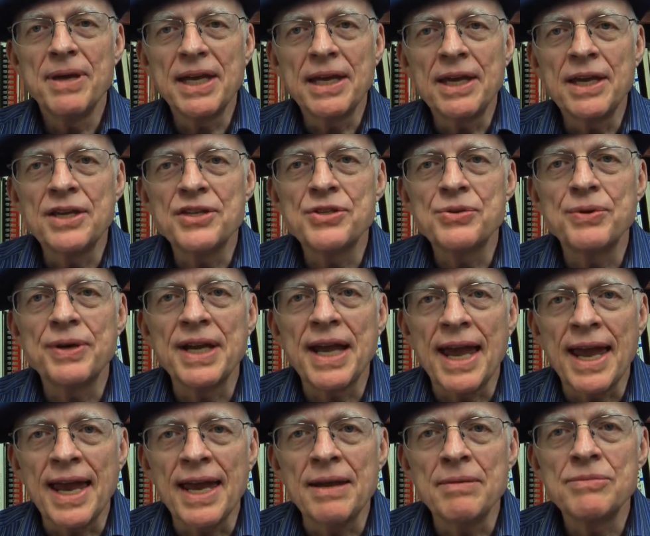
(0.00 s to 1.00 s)
Big history
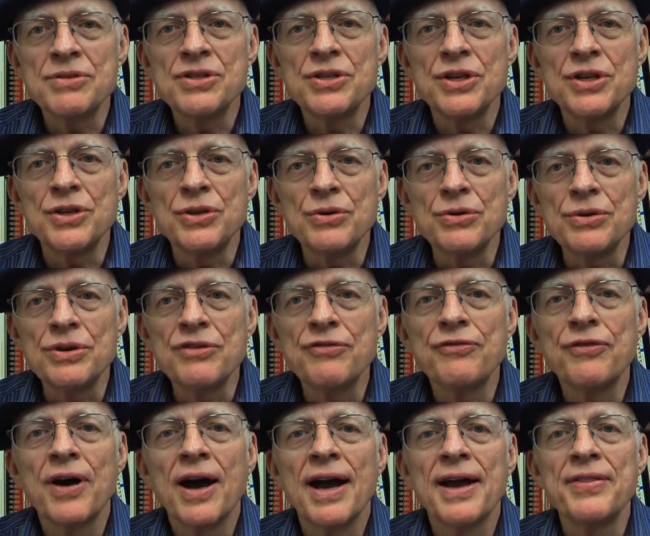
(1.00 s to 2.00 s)
aims to
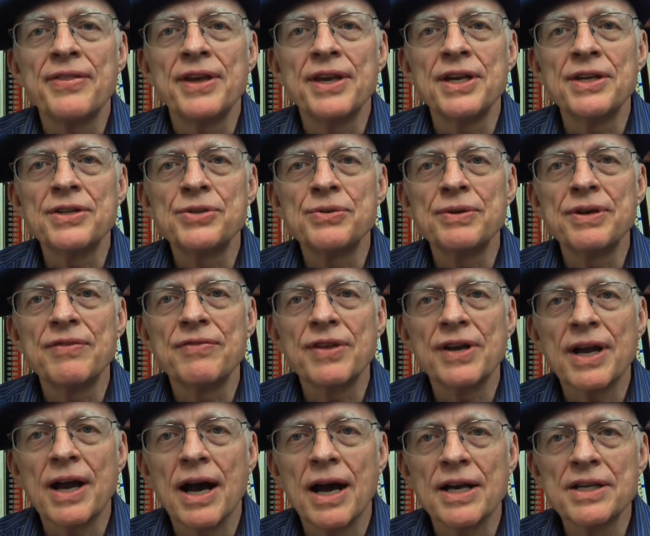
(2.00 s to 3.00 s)
unify the history of the
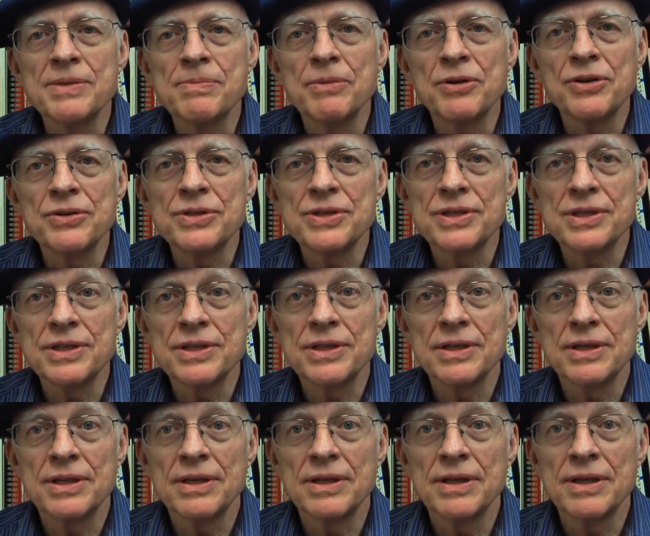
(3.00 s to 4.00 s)
cosmos,
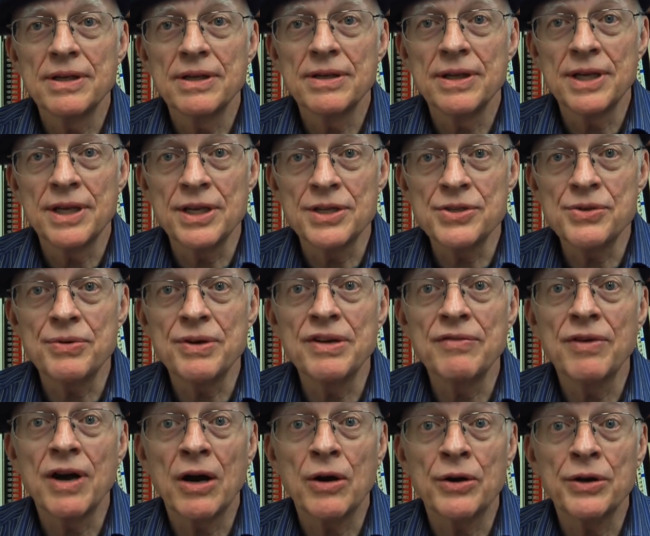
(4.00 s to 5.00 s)
the history
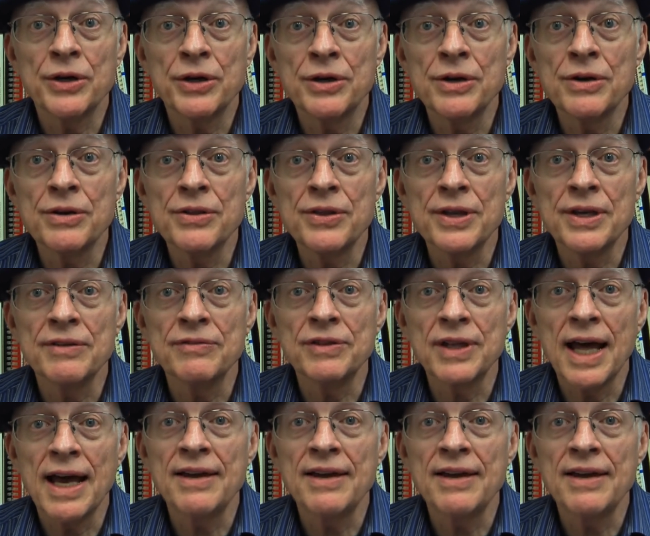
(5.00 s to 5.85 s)
of our Earth and of